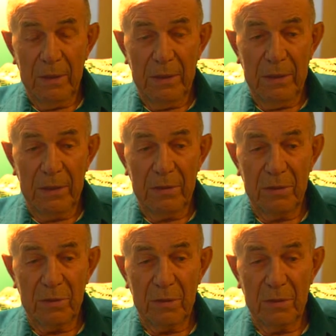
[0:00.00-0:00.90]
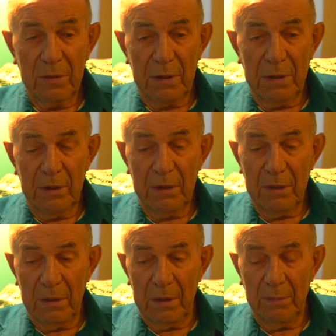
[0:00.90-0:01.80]
He said, so
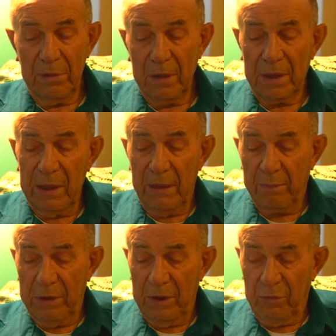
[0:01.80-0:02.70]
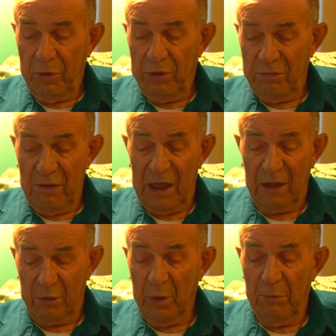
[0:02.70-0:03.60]
I put a cat piece, which is like a
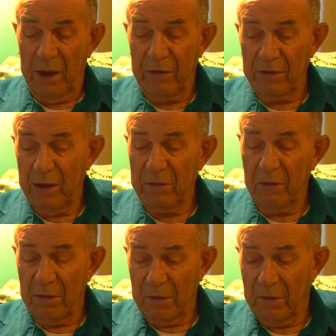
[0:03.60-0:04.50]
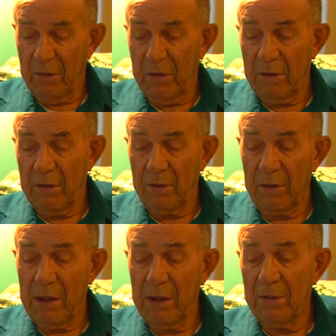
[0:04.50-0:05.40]
2x6, on the
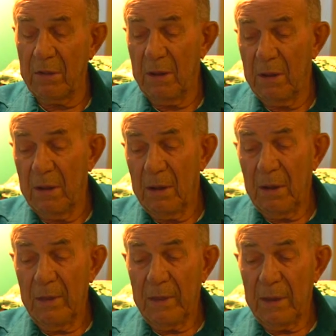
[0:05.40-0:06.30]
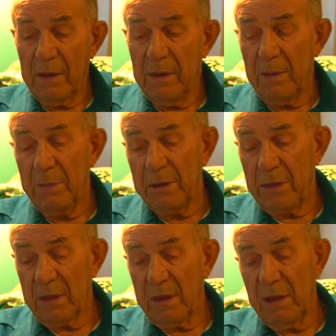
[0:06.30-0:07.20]
ground. And I put the
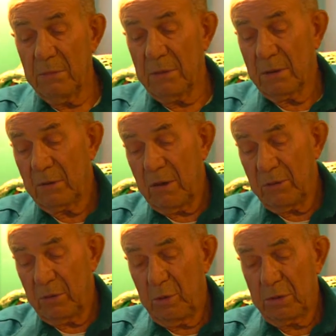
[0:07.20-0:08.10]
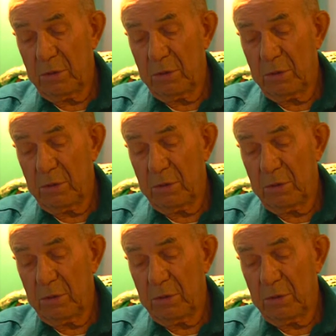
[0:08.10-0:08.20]
cable across the